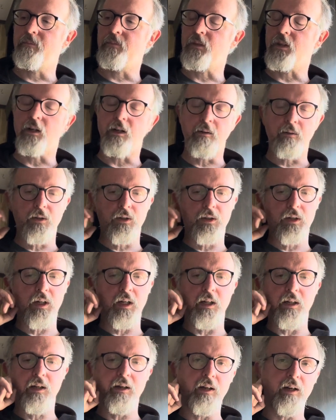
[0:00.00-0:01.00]
I would say
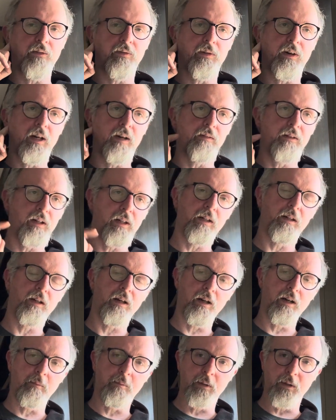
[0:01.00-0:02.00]
95 to
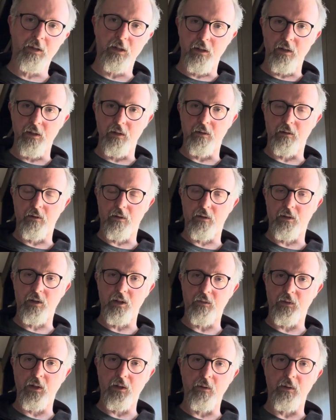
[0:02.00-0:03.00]
99% of the
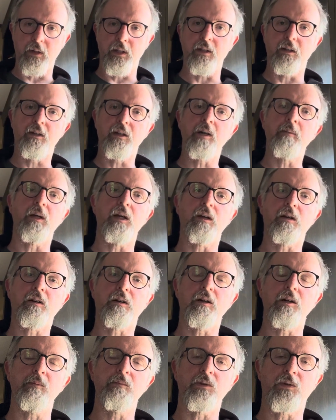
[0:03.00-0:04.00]
stuff you do on the dummy
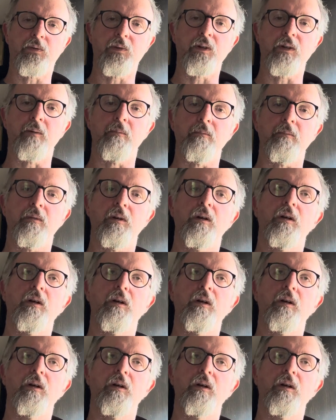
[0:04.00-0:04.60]
comes from